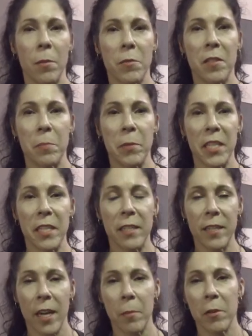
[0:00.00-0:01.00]

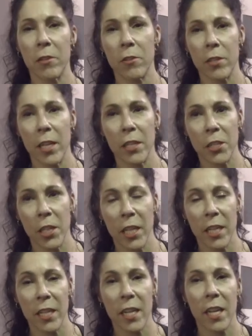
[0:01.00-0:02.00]
speed, time under
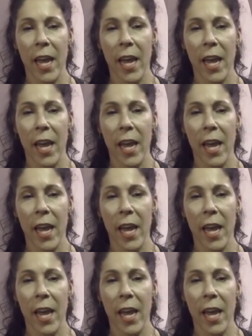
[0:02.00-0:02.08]
tension,